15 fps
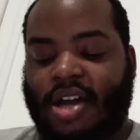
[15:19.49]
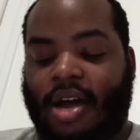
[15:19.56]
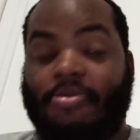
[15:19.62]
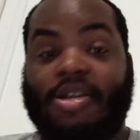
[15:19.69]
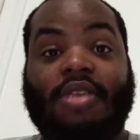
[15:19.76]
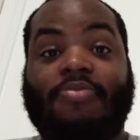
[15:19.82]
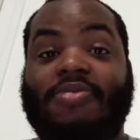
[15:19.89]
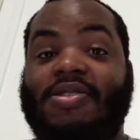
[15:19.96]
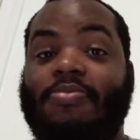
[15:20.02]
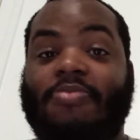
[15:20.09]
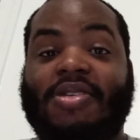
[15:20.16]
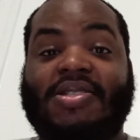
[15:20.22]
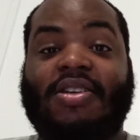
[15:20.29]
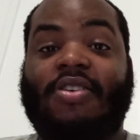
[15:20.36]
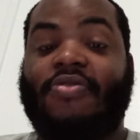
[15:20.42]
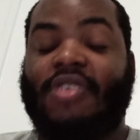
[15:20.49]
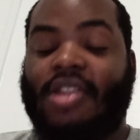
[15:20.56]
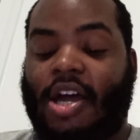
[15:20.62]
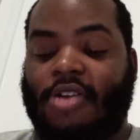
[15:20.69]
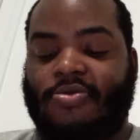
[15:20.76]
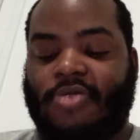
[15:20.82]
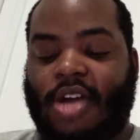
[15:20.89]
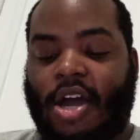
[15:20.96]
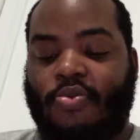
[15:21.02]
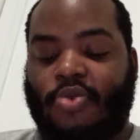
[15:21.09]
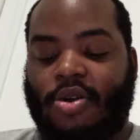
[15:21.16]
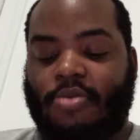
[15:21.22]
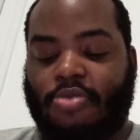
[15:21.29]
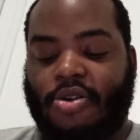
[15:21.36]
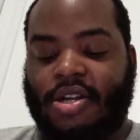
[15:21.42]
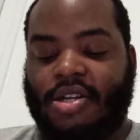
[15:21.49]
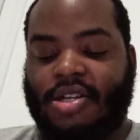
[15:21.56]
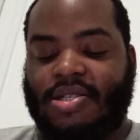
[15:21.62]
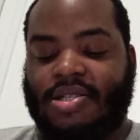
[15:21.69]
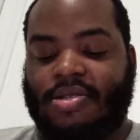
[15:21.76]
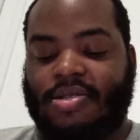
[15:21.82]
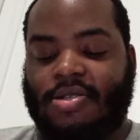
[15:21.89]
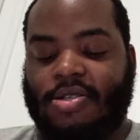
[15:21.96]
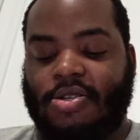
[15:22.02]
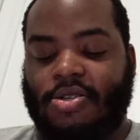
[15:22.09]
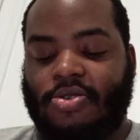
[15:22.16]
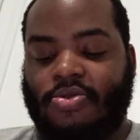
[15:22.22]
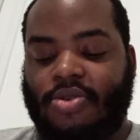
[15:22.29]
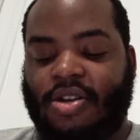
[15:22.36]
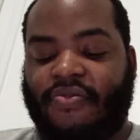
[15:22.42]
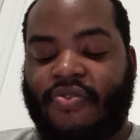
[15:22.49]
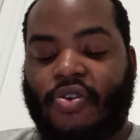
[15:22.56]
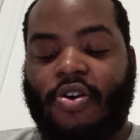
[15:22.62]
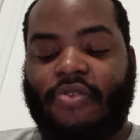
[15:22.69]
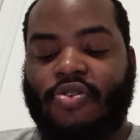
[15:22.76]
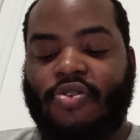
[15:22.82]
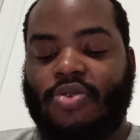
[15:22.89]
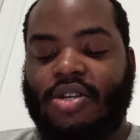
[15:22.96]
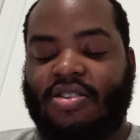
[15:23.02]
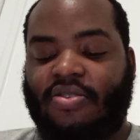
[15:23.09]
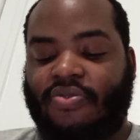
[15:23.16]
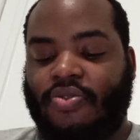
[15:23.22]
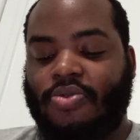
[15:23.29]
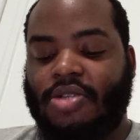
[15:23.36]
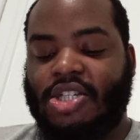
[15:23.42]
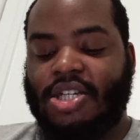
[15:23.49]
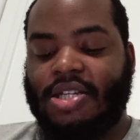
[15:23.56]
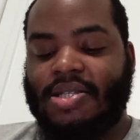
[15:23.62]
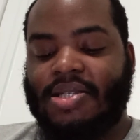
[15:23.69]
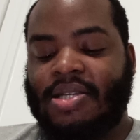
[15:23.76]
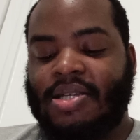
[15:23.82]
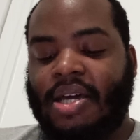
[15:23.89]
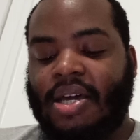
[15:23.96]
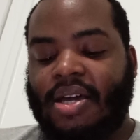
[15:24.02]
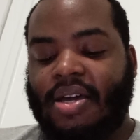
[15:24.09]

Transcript: I'm going to keep it to myself because I do not want to bring this to you and involve you in this foolishness.